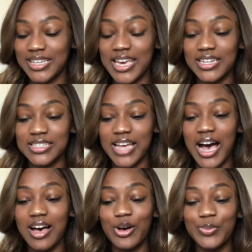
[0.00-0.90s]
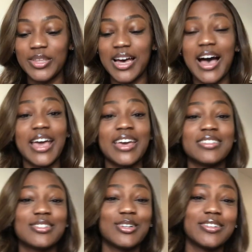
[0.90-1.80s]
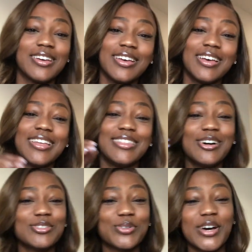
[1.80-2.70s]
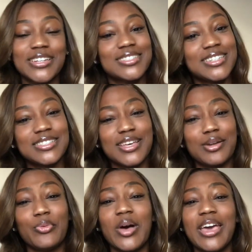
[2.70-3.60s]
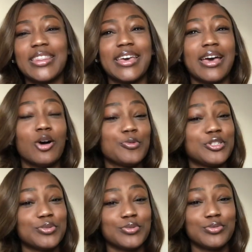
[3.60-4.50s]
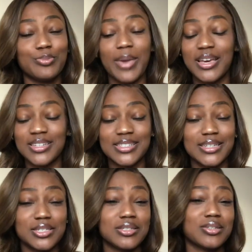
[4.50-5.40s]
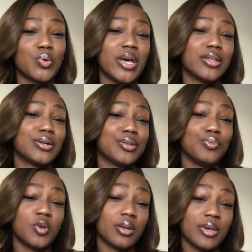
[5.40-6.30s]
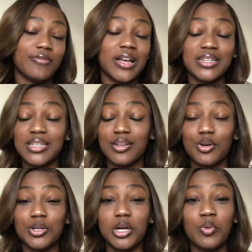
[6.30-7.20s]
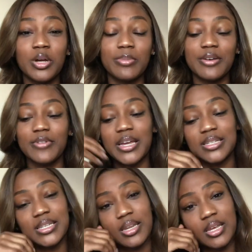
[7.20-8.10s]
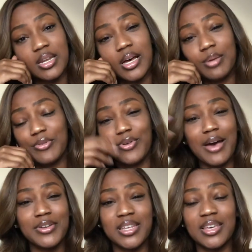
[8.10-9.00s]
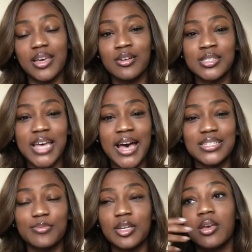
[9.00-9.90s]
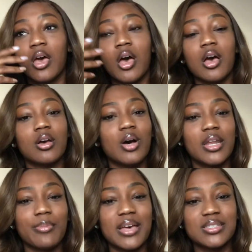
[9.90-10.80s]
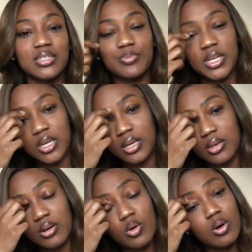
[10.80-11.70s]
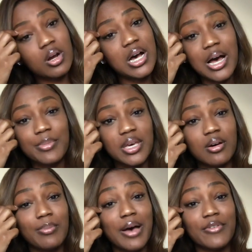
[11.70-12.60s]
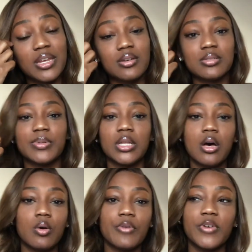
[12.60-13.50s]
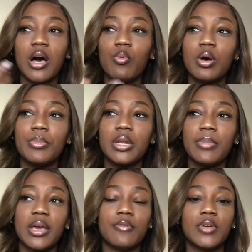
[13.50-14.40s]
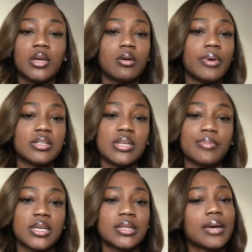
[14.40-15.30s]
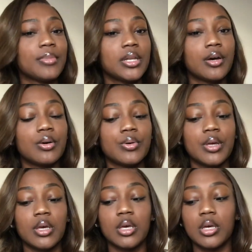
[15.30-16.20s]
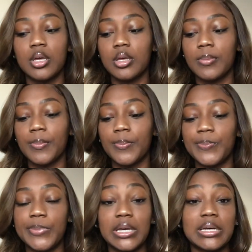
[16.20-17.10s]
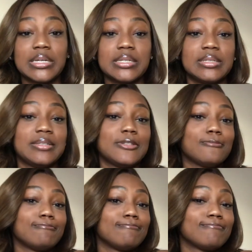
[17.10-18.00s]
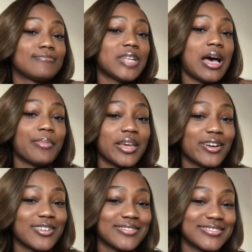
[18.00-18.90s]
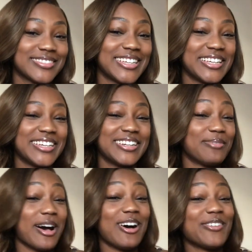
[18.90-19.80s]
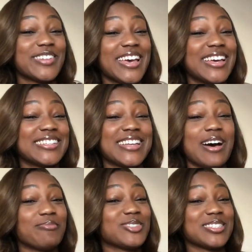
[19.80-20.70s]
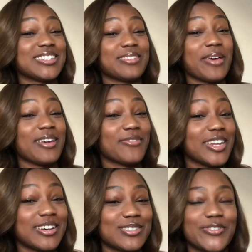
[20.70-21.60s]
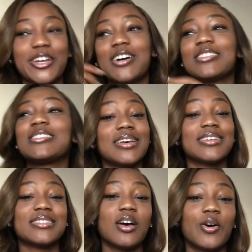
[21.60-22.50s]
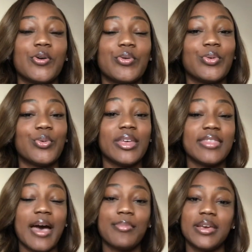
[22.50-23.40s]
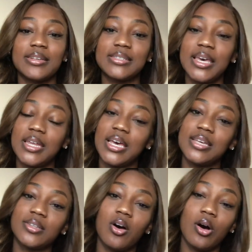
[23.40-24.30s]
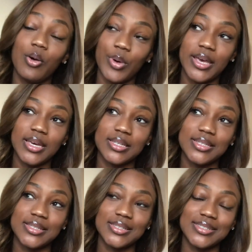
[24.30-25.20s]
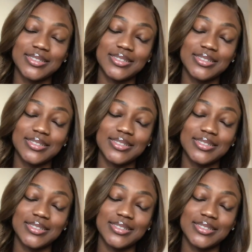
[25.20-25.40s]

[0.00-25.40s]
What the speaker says: Candice, I hope that I answered those questions in a way that helps you make a decision to whether you want to be a flight attendant or don't want to be a flight attendant. If you have anything else to ask me, go ahead and message me or comment on my videos below. If y'all want me to make a video about something, let me know, because I'm here and on my off days, I'm just gonna make videos for y'all. So with that being said, as always,